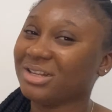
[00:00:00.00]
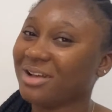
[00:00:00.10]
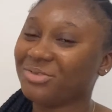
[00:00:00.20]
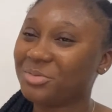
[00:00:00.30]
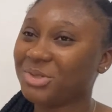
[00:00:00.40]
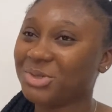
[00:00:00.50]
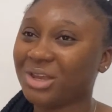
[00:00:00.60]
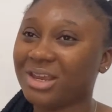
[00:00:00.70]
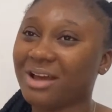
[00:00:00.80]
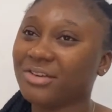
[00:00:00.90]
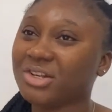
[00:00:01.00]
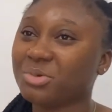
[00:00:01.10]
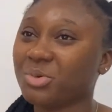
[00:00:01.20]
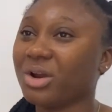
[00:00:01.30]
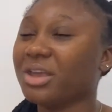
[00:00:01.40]
i've not been talking i've just
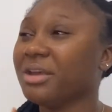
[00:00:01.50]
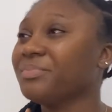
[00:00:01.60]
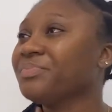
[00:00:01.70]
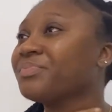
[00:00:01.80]
been working